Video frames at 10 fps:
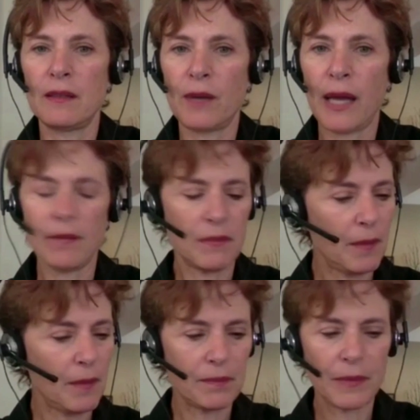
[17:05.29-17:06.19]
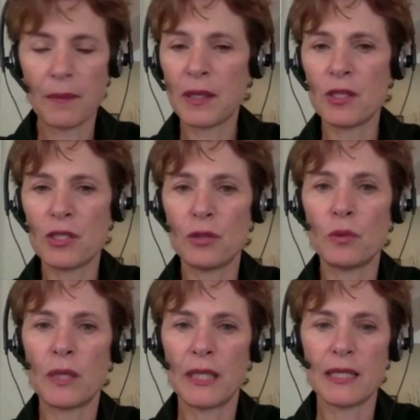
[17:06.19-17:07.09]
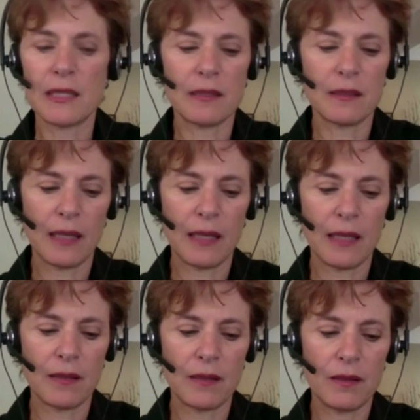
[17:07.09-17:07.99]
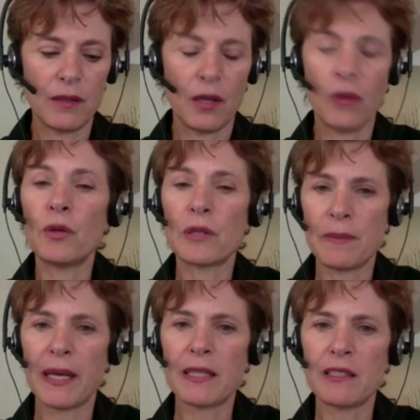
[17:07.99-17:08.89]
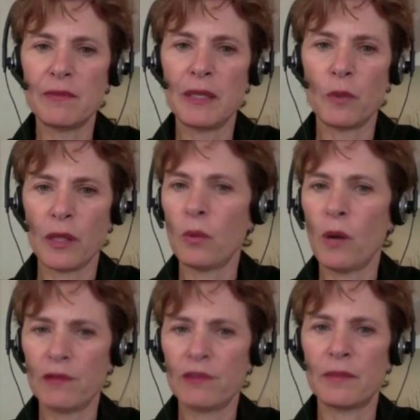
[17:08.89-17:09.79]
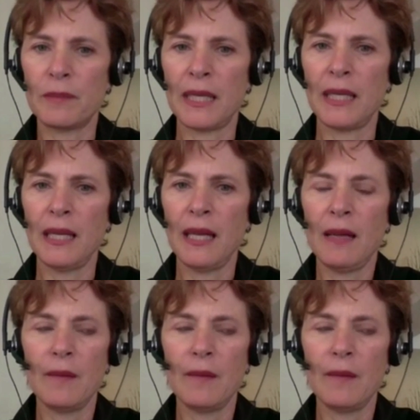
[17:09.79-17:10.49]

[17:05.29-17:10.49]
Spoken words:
Right? I'm going to do what it is that you expect of me and what you want from me.